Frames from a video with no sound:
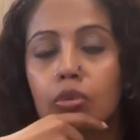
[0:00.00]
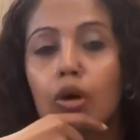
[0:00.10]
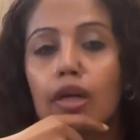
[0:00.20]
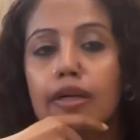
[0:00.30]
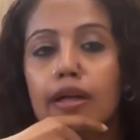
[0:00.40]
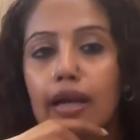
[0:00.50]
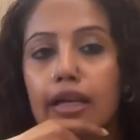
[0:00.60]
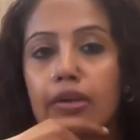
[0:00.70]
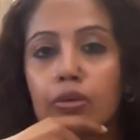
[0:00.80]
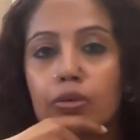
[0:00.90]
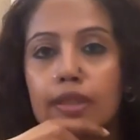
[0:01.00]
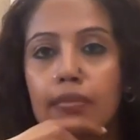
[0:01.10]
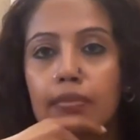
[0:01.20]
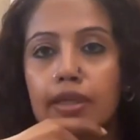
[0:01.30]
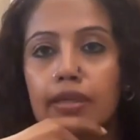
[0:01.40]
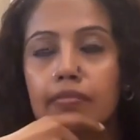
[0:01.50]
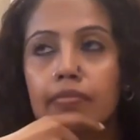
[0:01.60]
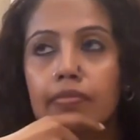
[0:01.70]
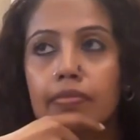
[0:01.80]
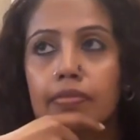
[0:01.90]
who are trying to do something,
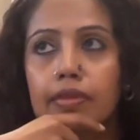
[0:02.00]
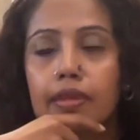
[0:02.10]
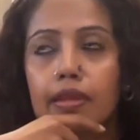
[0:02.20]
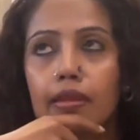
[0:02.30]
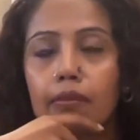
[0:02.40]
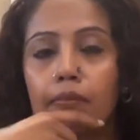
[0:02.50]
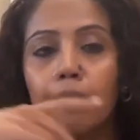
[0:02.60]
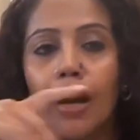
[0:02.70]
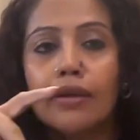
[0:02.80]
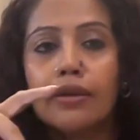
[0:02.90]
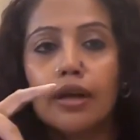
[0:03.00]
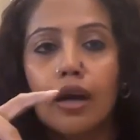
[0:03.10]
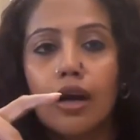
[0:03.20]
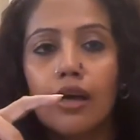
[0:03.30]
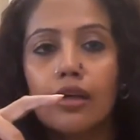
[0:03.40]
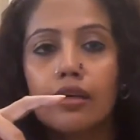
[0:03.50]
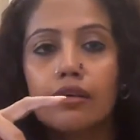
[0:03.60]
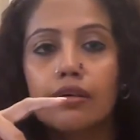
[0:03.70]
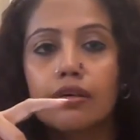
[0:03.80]
but are